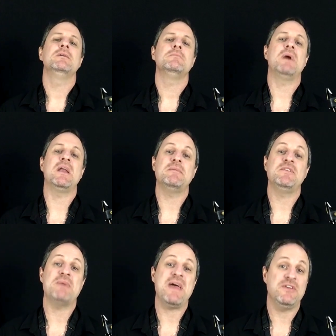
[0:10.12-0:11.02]
My name
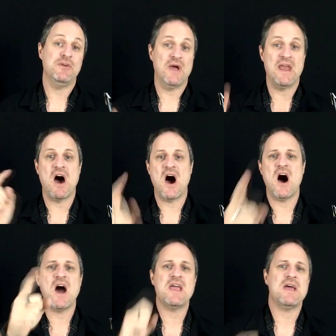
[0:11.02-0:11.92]
is Matthew, and
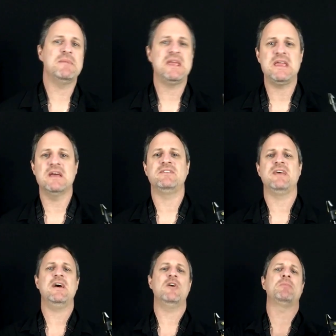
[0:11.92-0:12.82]
I am here to
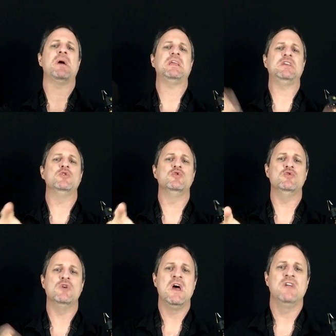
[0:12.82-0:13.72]
help
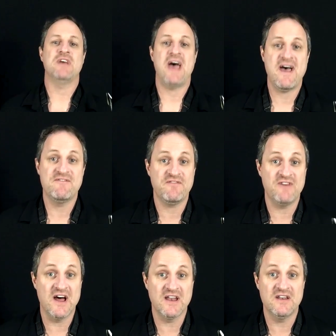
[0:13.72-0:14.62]
you to have
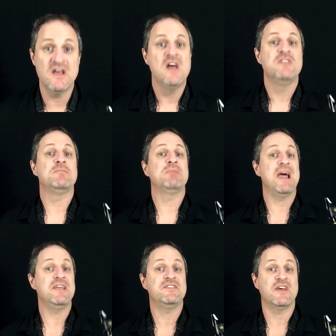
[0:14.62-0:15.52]
fun, to
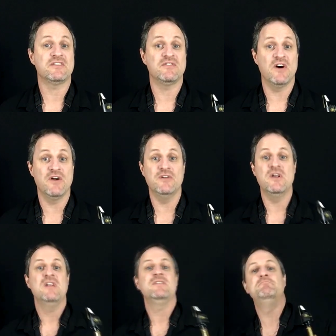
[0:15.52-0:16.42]
play saxophone,
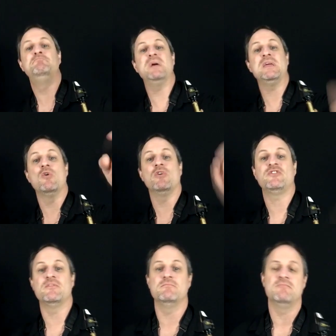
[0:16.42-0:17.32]
to be
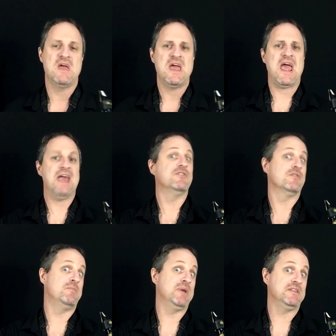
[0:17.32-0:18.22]
awesome, and to
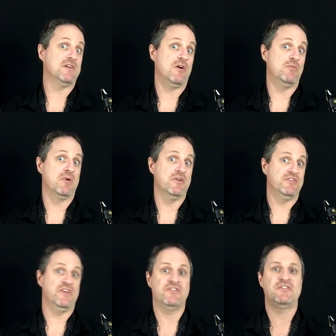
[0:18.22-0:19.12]
repeat the whole
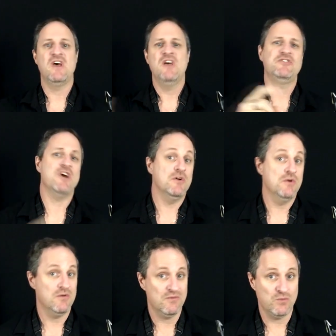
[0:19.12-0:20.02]
process. So,
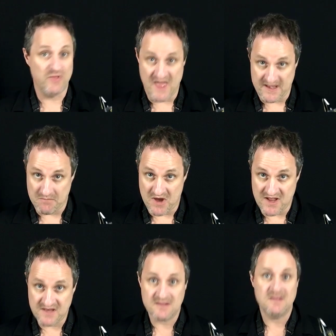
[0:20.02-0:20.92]
with that in
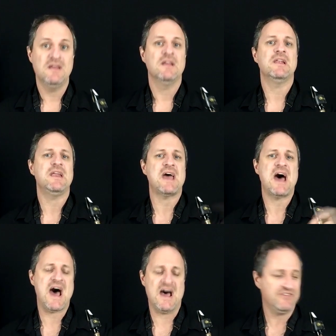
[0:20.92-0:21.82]
mind, let
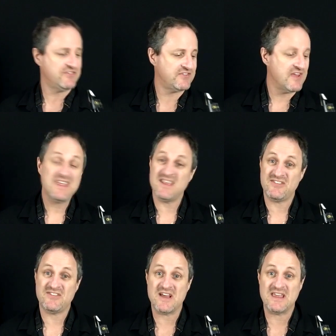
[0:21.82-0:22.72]
us get
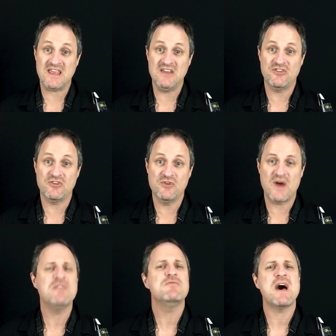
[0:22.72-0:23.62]
stuck into
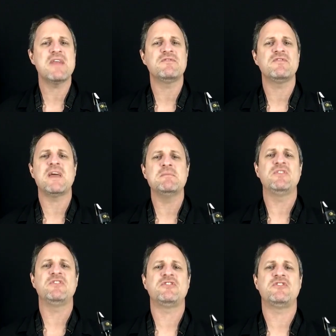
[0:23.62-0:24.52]
a rather famous
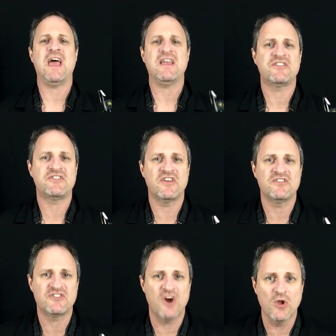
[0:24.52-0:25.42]
sax
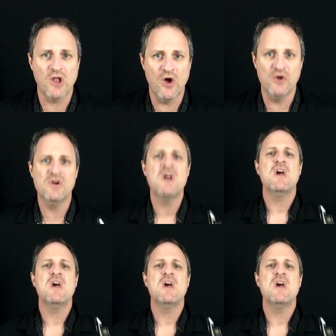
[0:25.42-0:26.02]
solo